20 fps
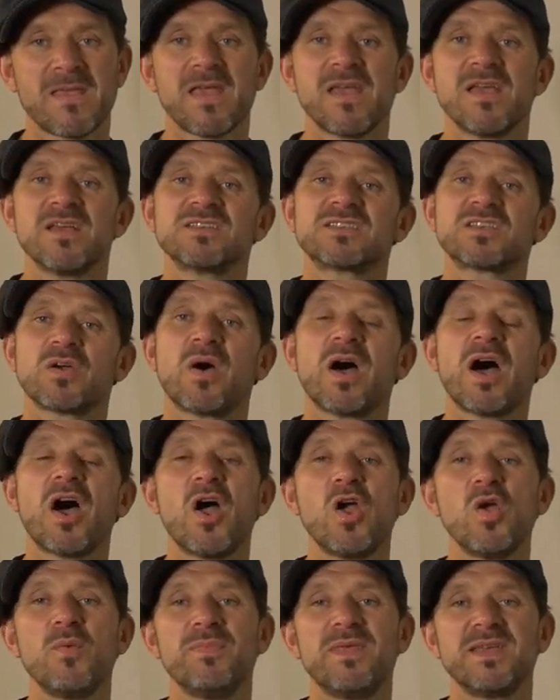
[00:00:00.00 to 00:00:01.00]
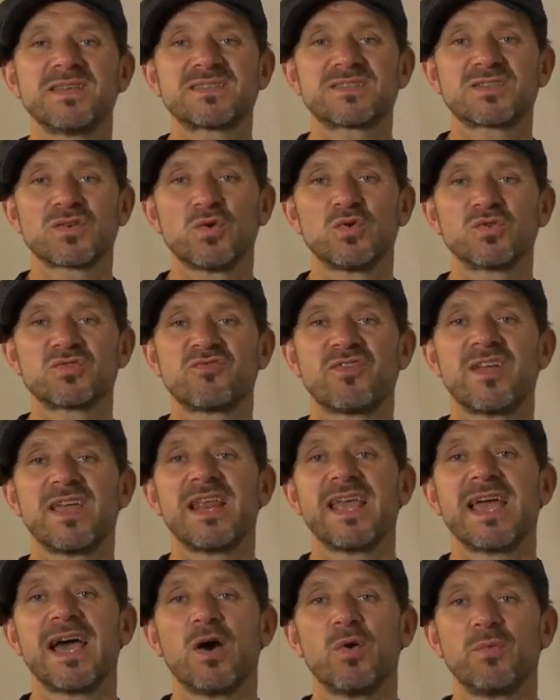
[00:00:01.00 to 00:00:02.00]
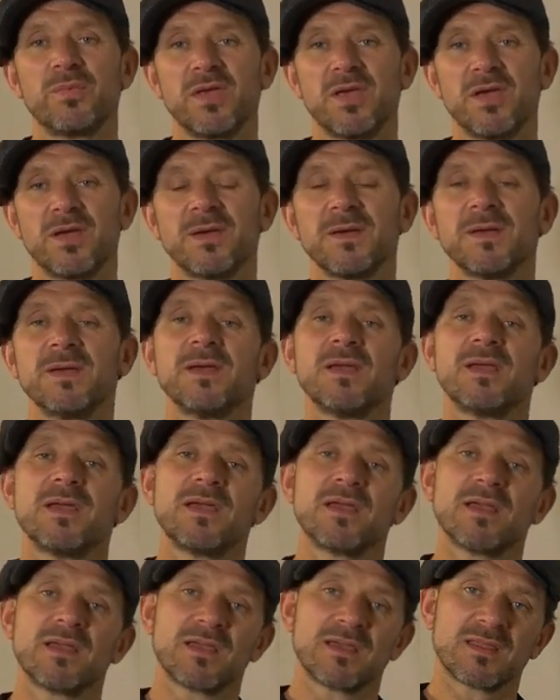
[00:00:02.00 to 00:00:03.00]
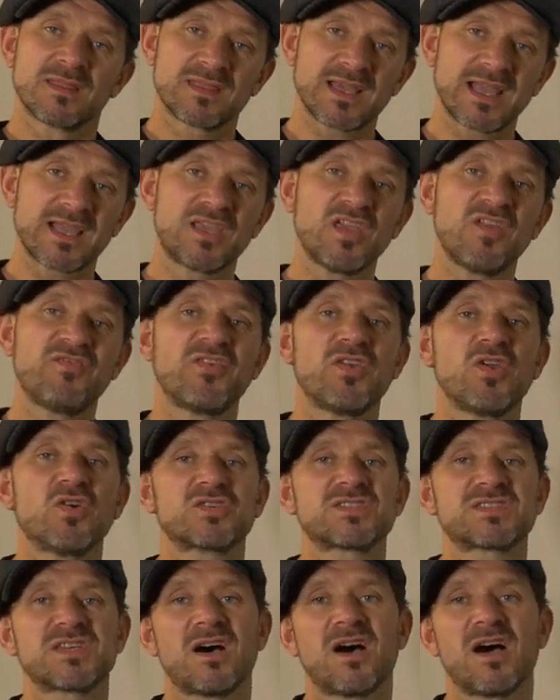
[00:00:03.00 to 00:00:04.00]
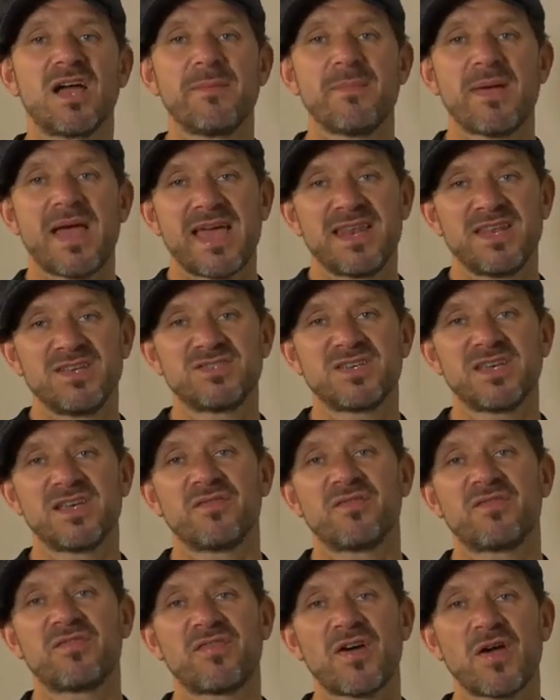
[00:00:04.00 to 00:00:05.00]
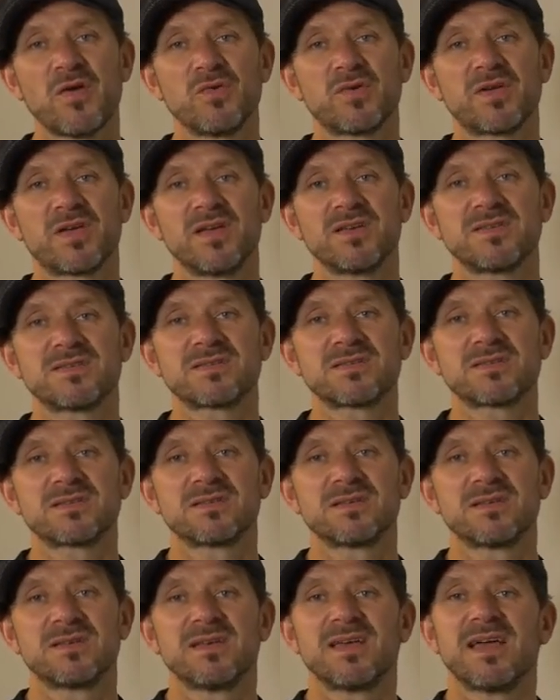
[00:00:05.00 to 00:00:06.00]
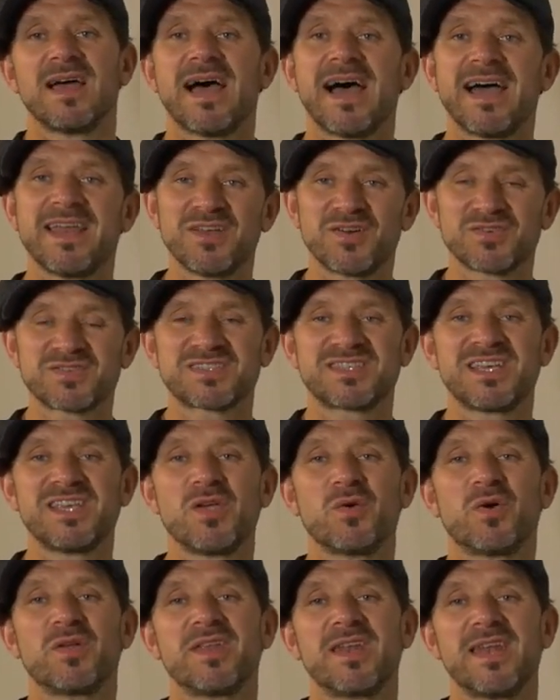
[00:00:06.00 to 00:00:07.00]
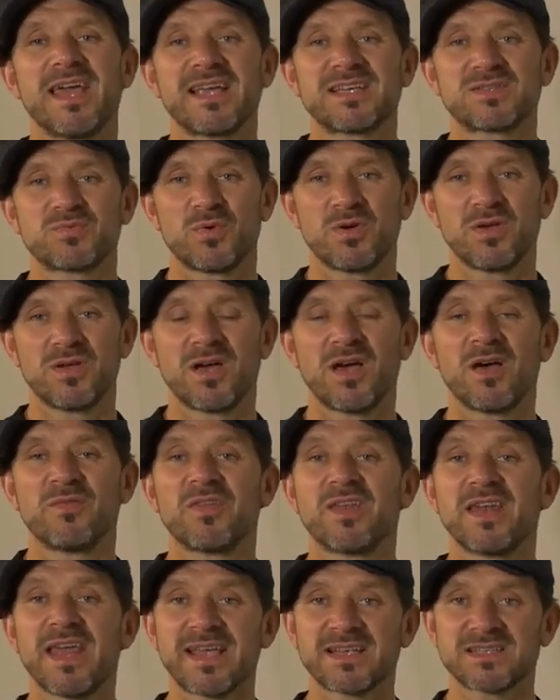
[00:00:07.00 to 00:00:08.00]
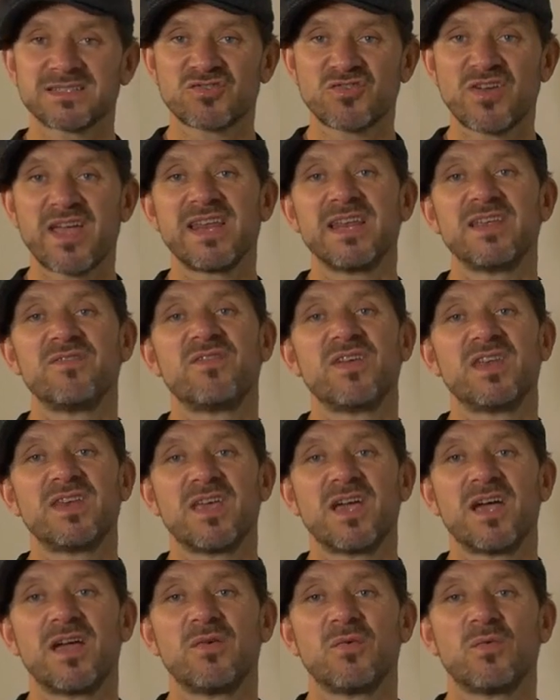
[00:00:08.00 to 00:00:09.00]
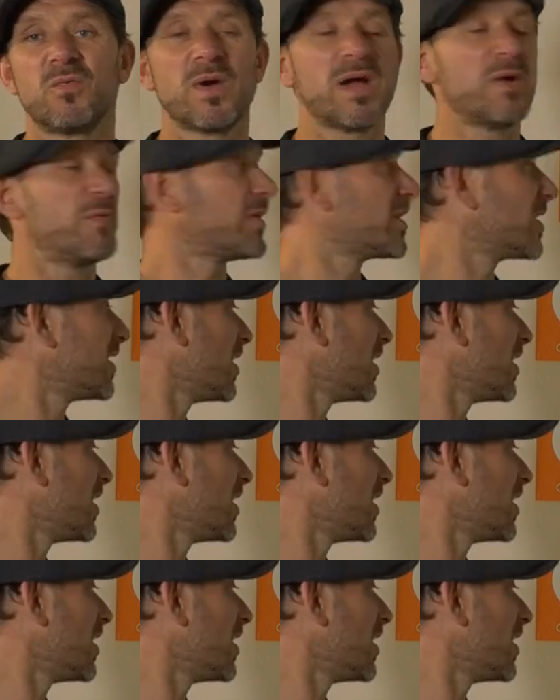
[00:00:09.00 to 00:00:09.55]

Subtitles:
So I hope this tool's really helped you. Thank you for your time, energy and focus. And I'll see you on the next training video where we're going to